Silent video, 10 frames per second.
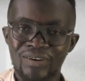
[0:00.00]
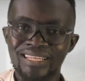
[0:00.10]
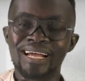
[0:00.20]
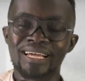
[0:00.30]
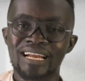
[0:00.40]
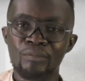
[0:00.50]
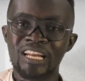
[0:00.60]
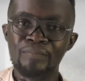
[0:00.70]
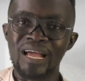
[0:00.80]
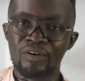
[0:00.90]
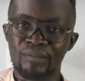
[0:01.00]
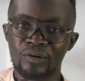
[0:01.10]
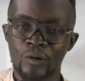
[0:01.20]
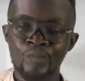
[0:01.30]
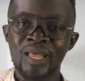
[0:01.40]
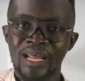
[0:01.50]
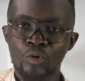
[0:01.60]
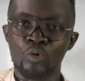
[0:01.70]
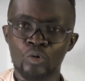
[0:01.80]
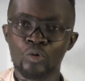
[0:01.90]
Fatagi Kremonibia, Unemono,
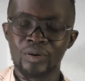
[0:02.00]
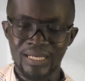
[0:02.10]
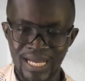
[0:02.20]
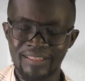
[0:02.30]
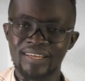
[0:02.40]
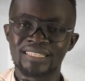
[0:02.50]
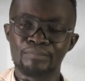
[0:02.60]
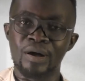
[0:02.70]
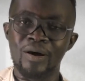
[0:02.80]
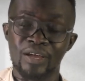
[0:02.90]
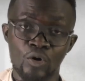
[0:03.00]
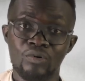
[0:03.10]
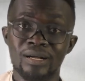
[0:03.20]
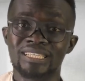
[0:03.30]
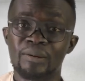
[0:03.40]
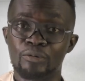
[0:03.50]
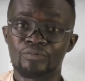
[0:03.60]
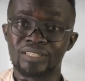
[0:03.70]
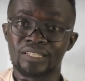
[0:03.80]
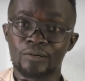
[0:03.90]
no, no, this about a no,
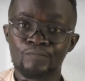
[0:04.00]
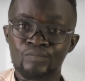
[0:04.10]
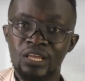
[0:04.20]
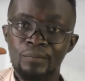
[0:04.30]
Prophet, no.